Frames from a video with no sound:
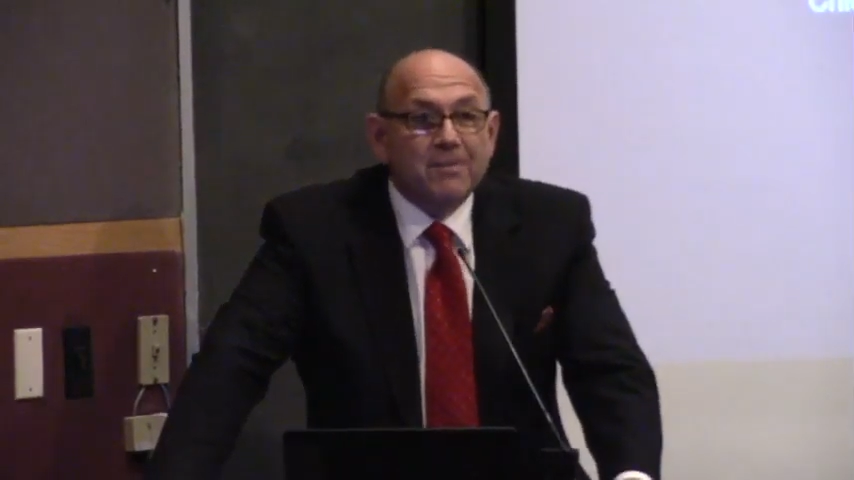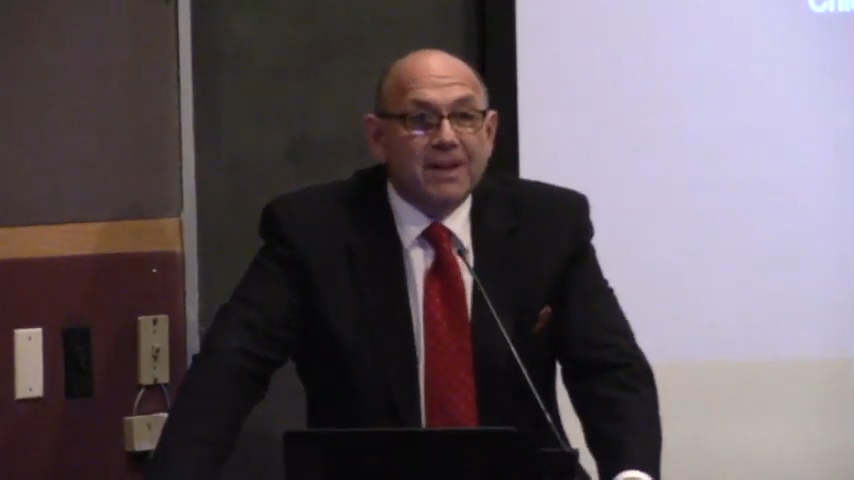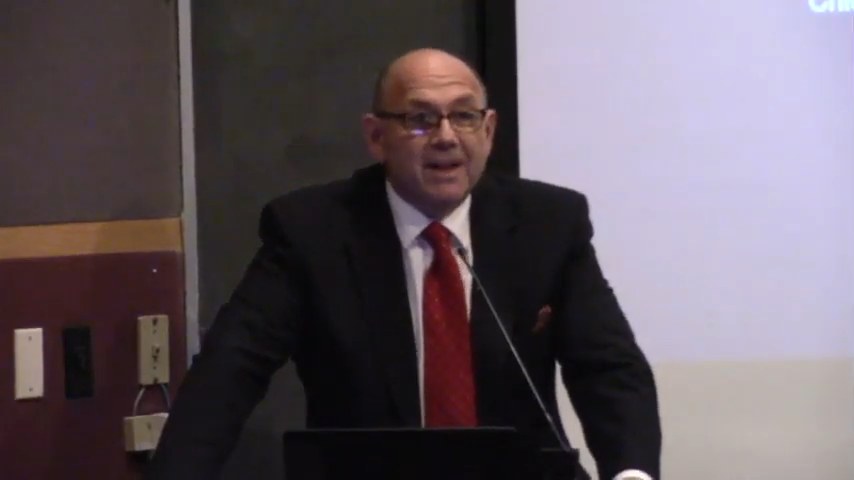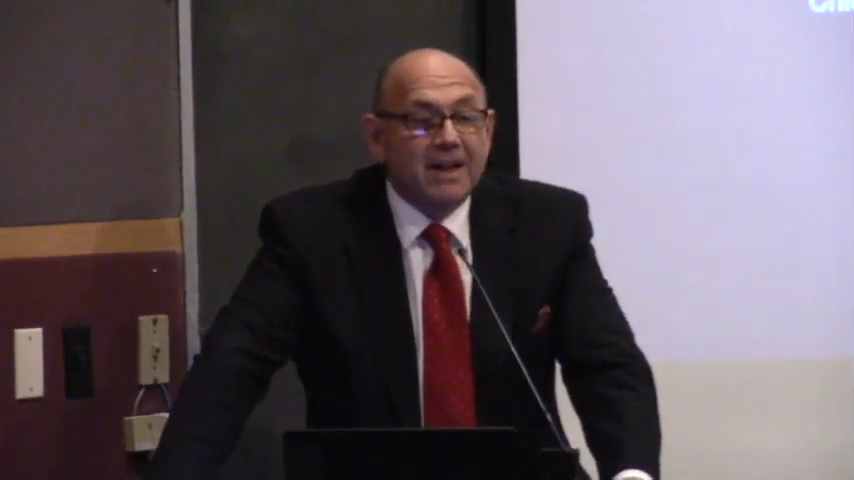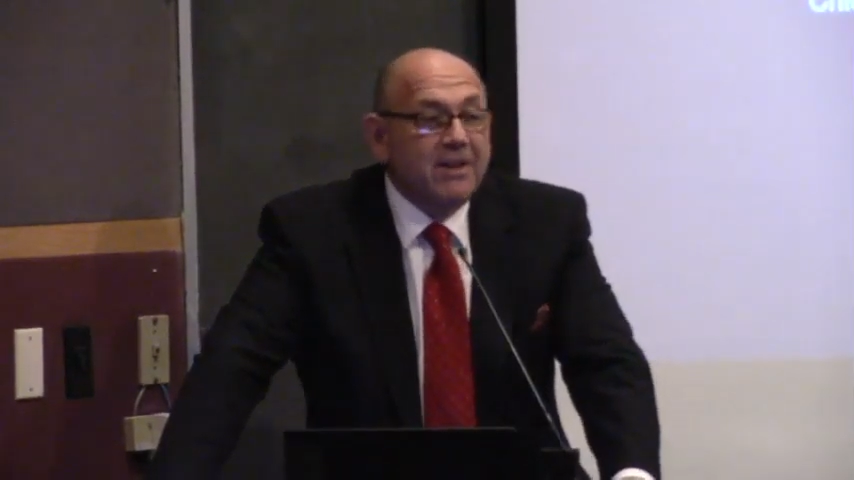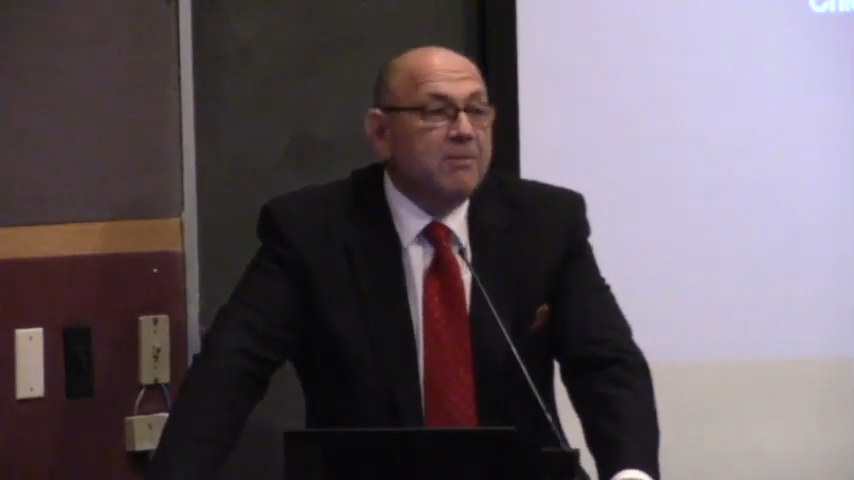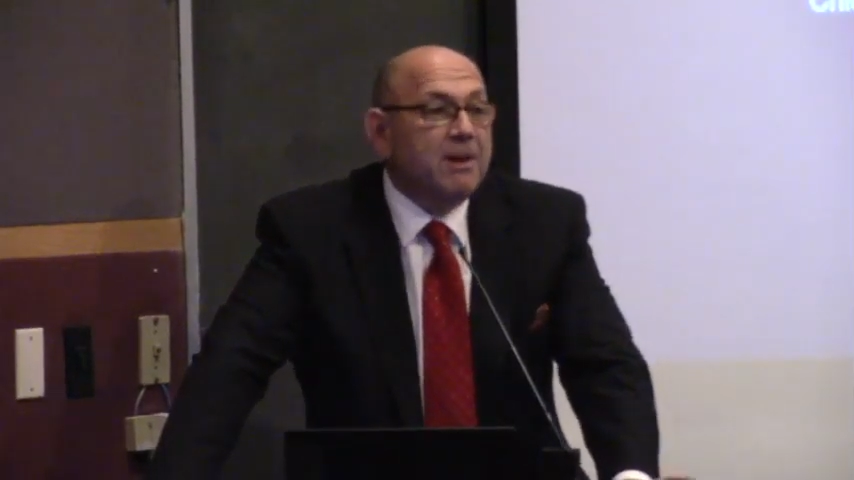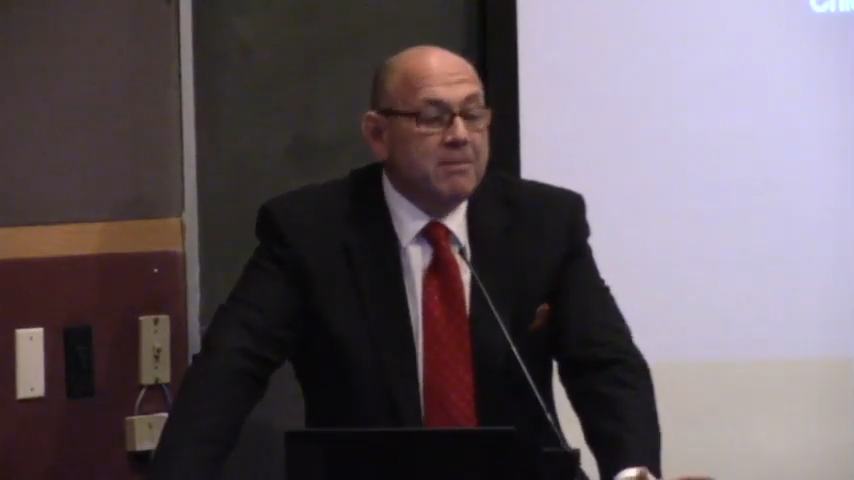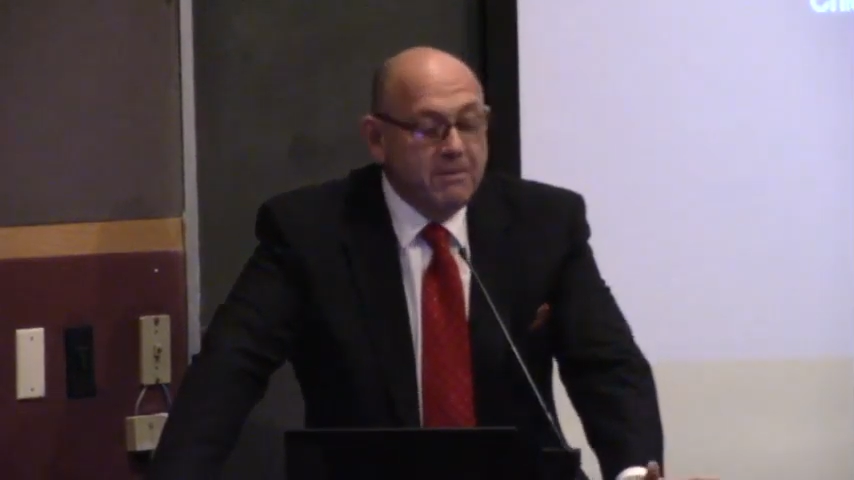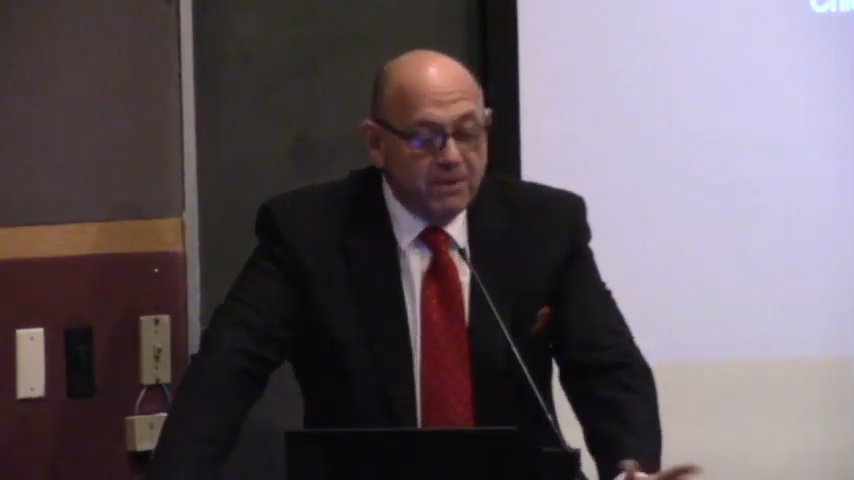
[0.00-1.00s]
And I think we're
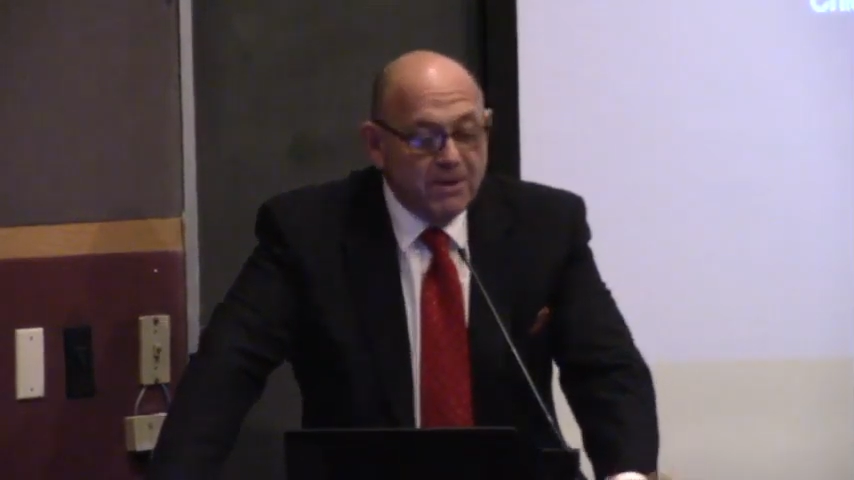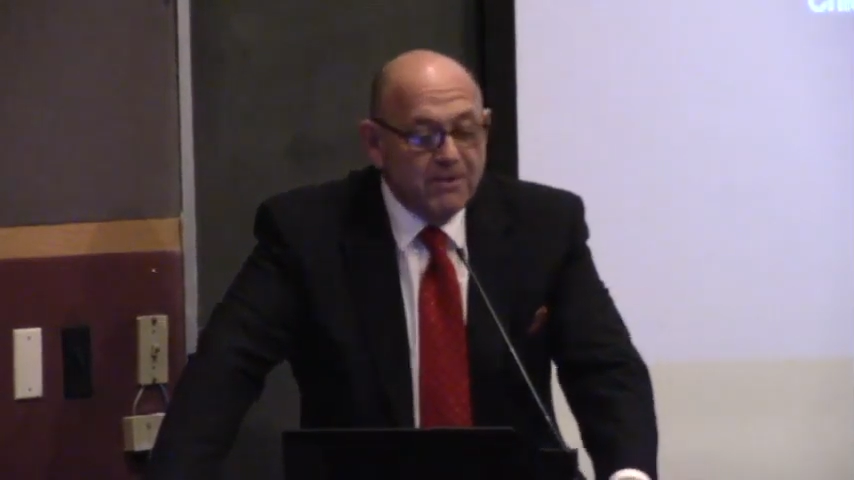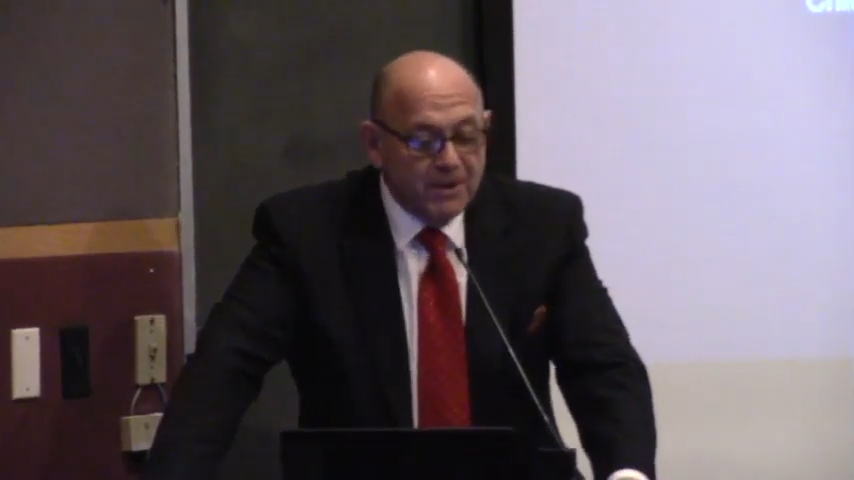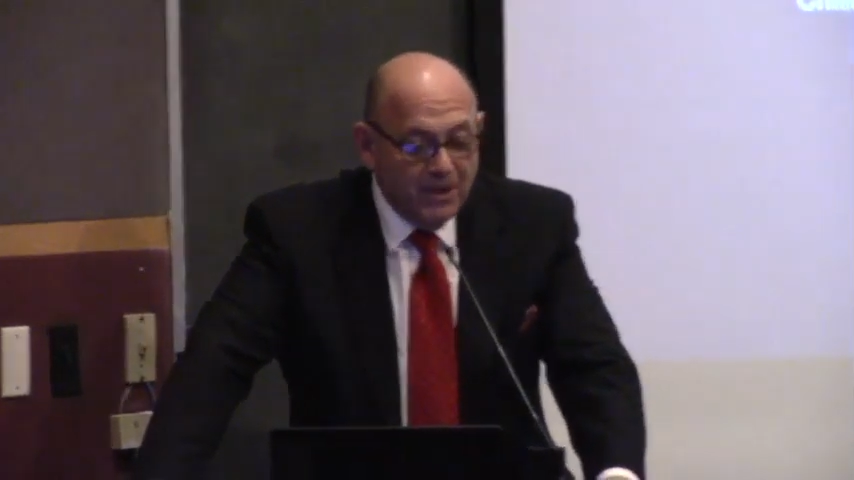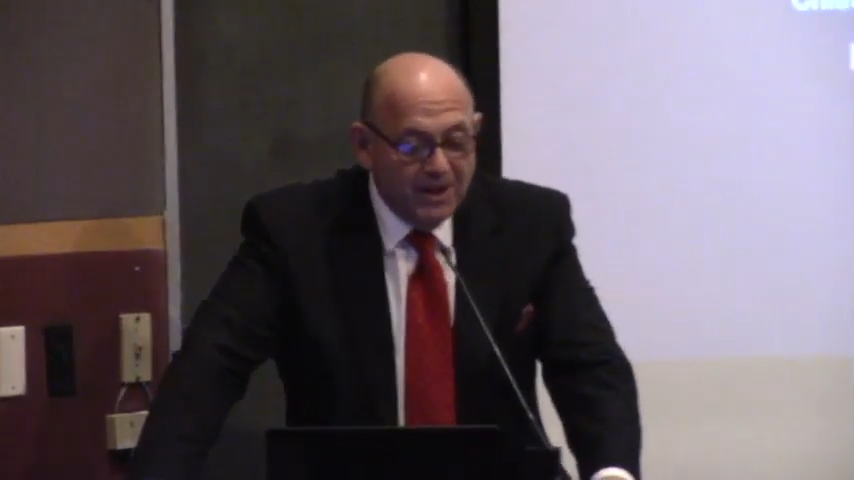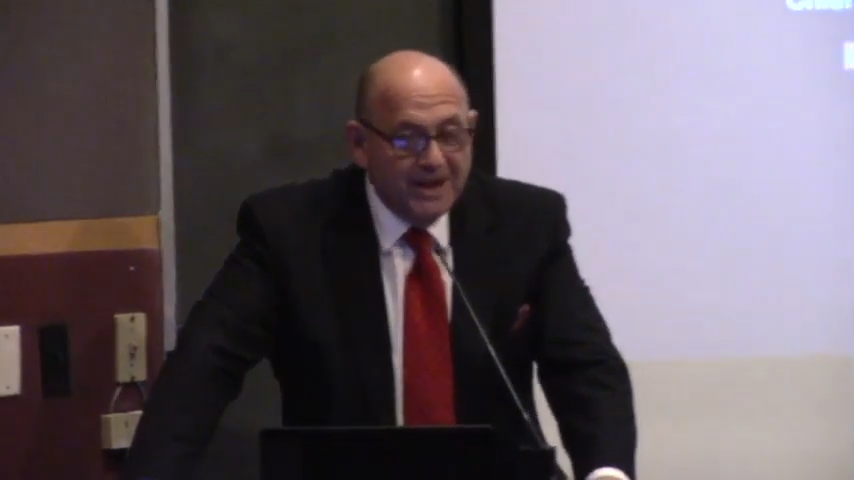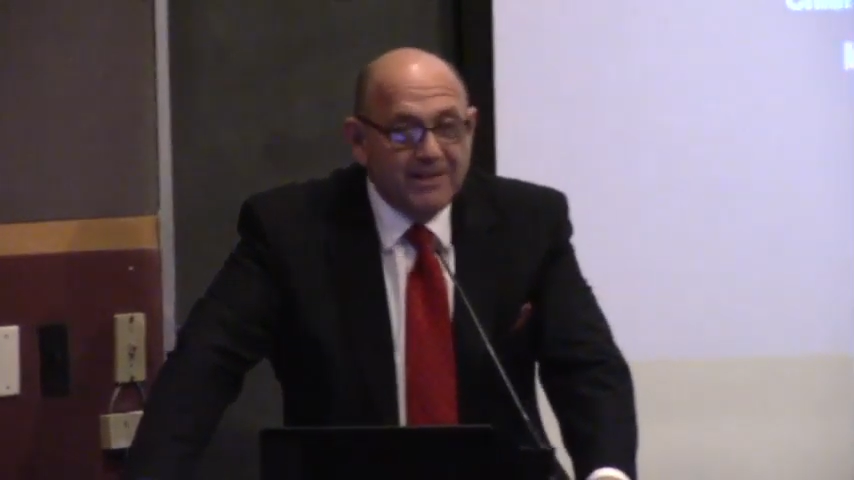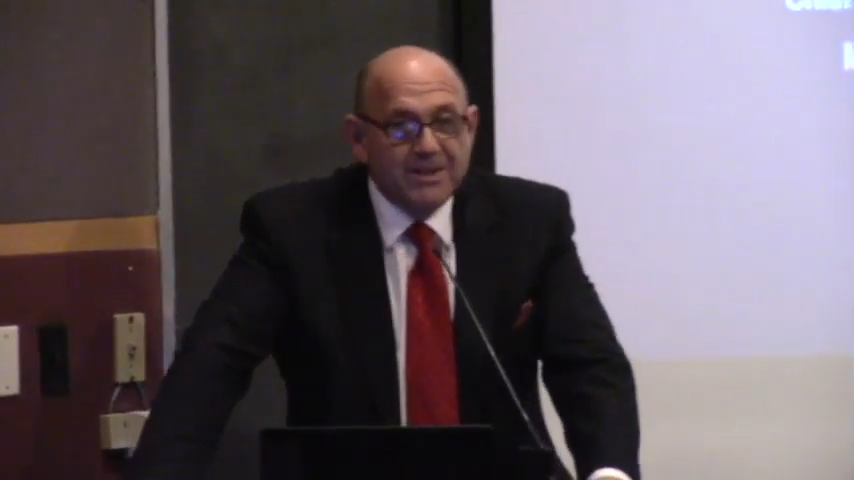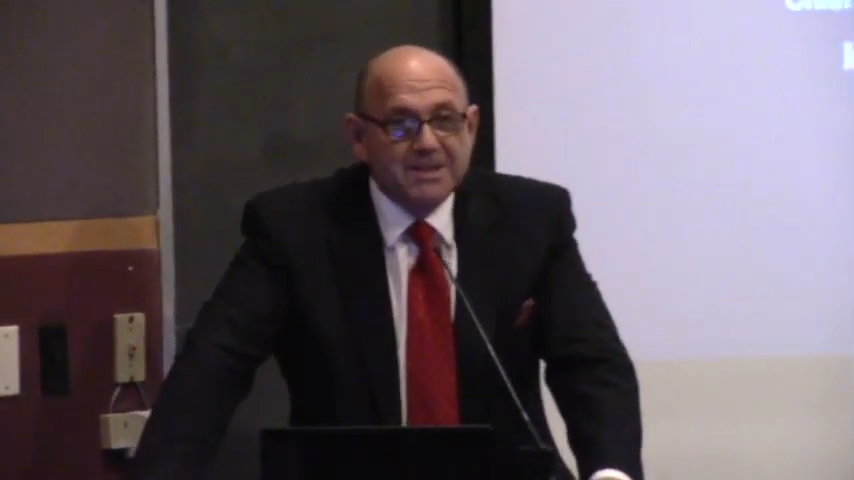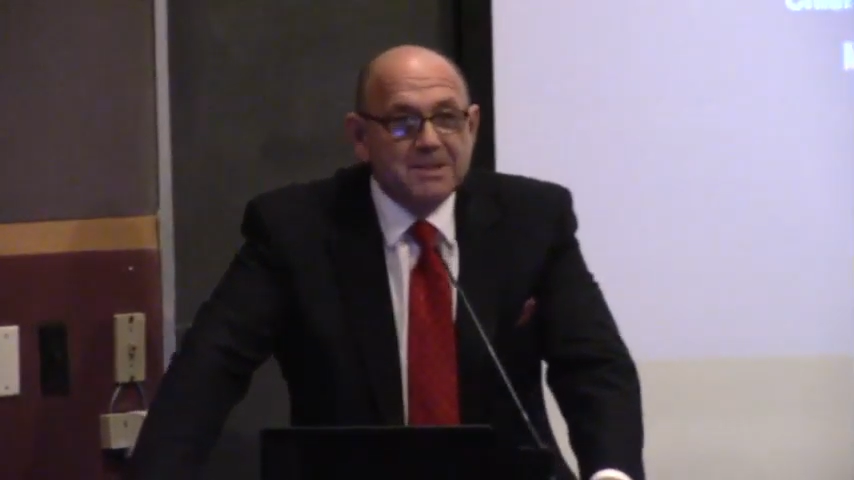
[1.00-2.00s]
going to be very, very lucky to
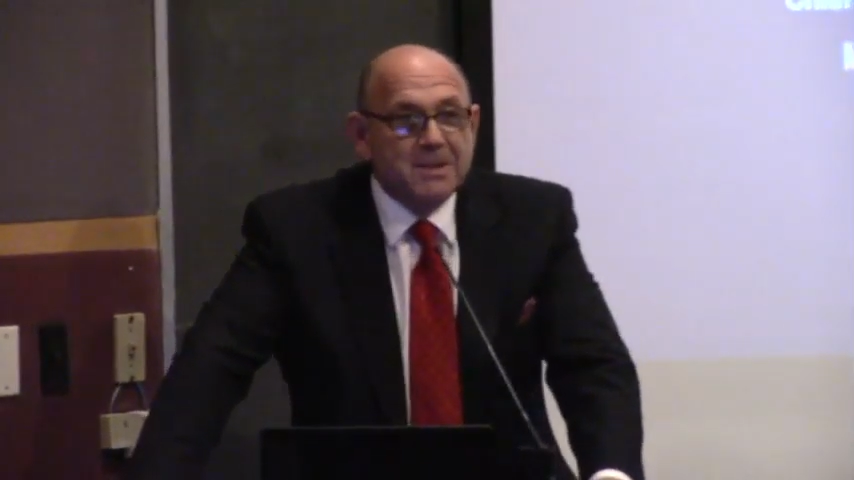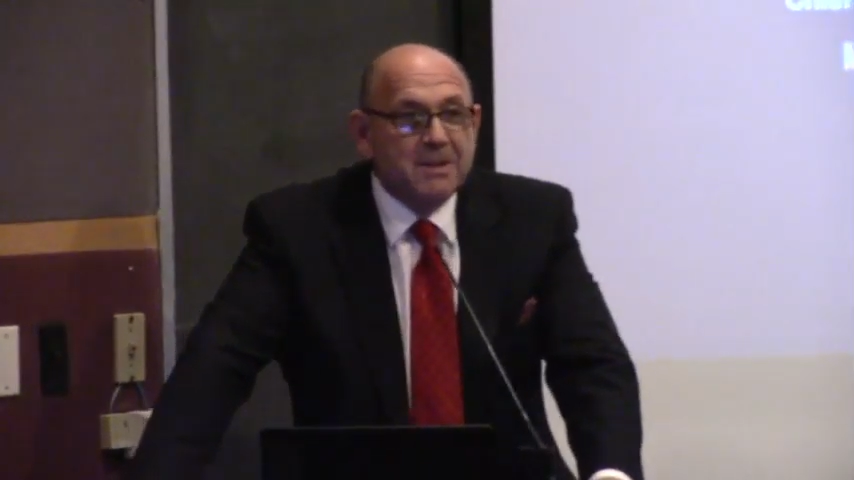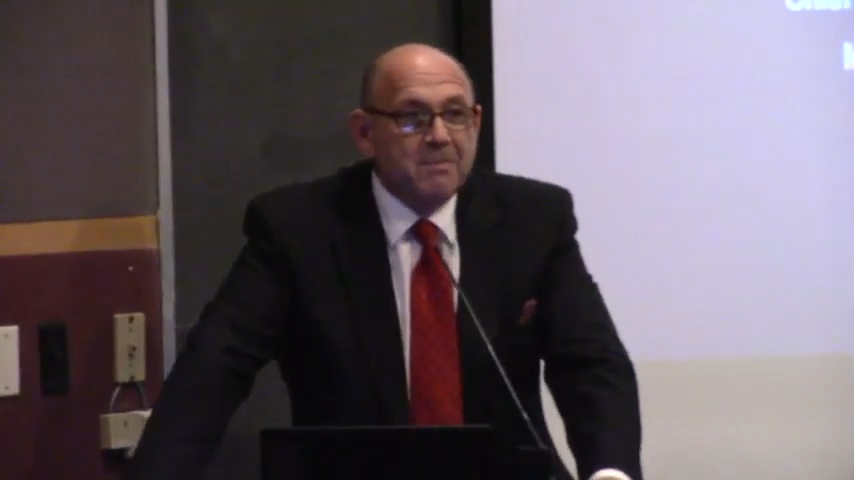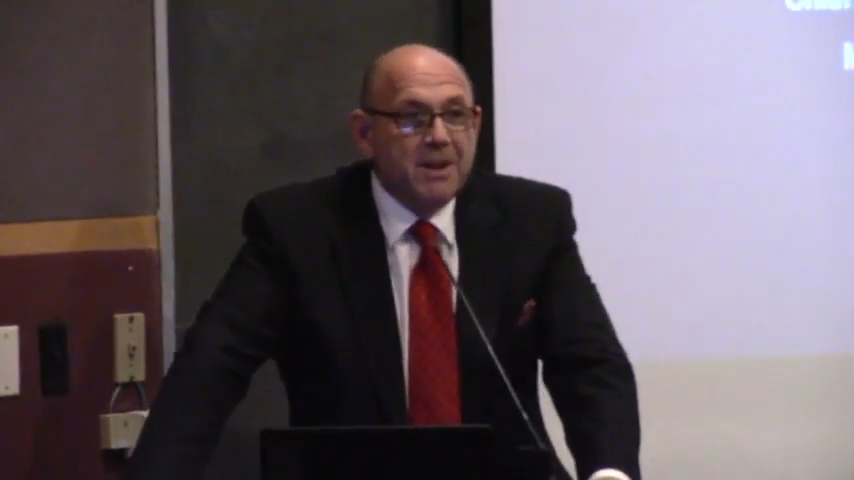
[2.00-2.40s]
listen to them.